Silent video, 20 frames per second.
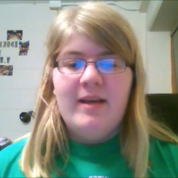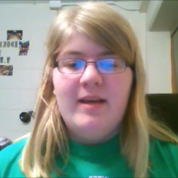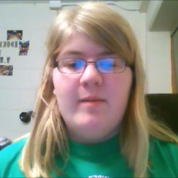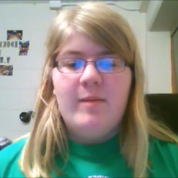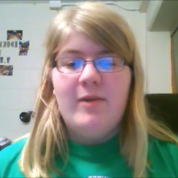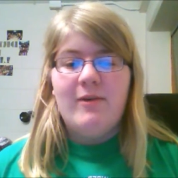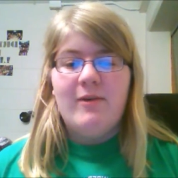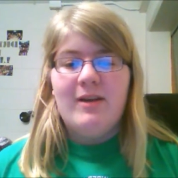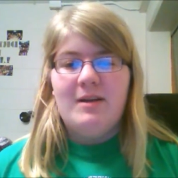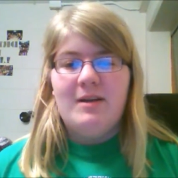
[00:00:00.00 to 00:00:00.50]

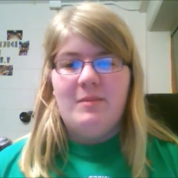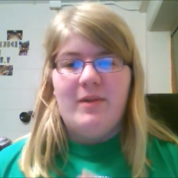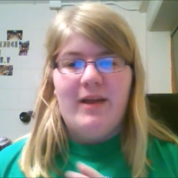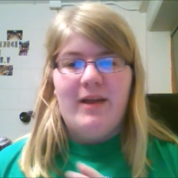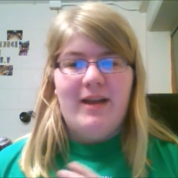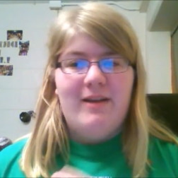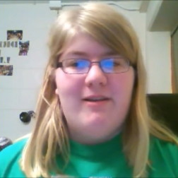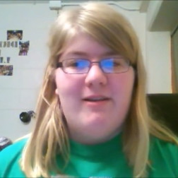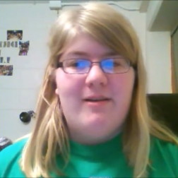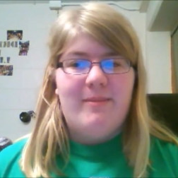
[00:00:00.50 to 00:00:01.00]
You can
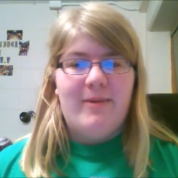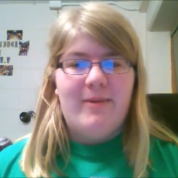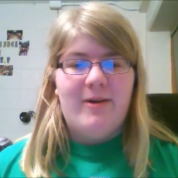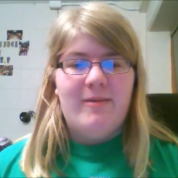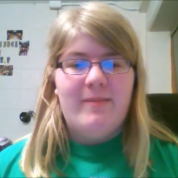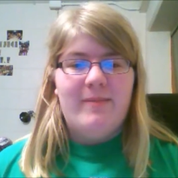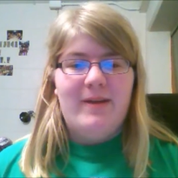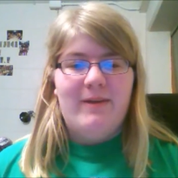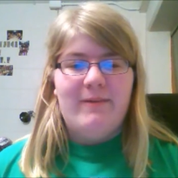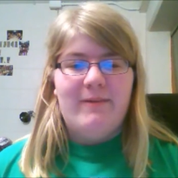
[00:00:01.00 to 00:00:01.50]
apply to a
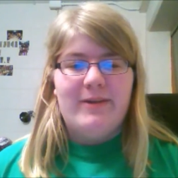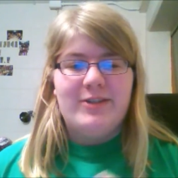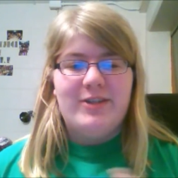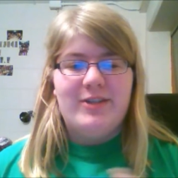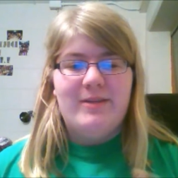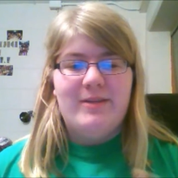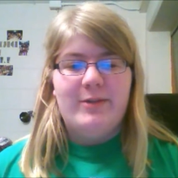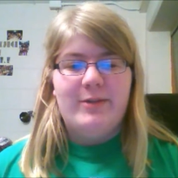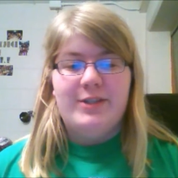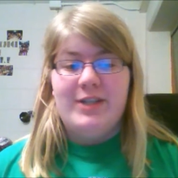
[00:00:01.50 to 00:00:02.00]
department
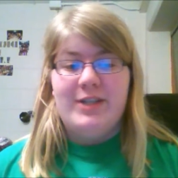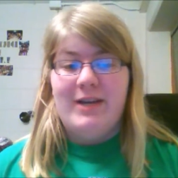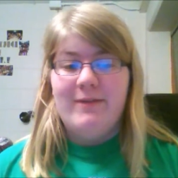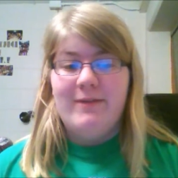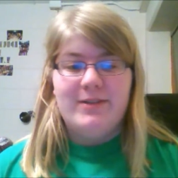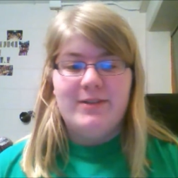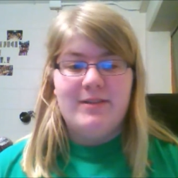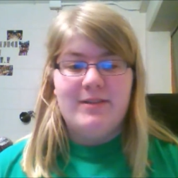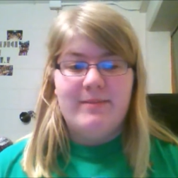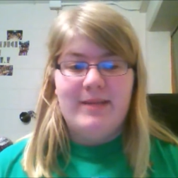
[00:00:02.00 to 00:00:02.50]
in
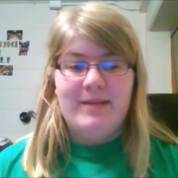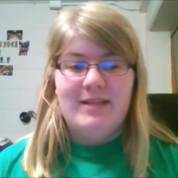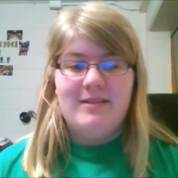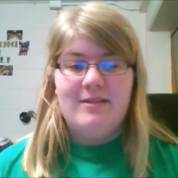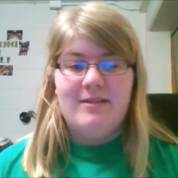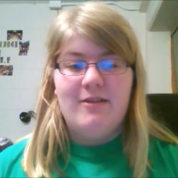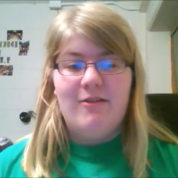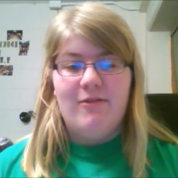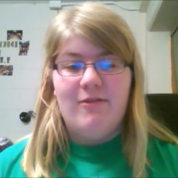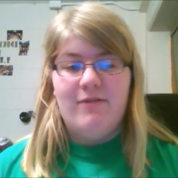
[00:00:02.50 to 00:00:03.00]
whichever semester
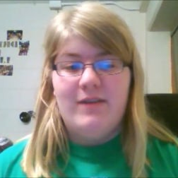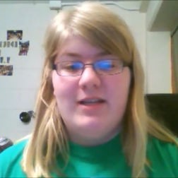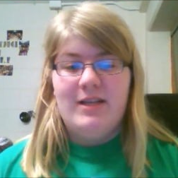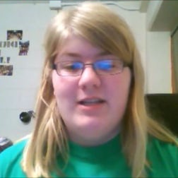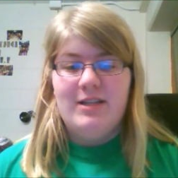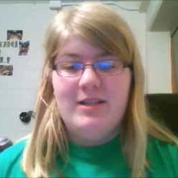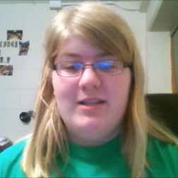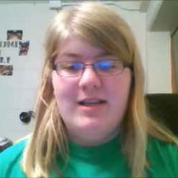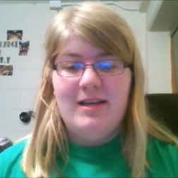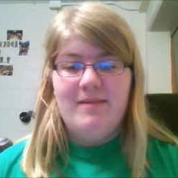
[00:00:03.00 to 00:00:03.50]
you
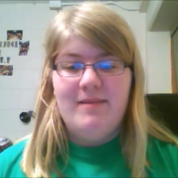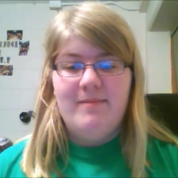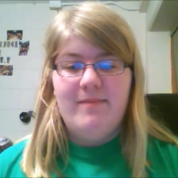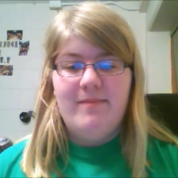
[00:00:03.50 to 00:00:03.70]
finish them.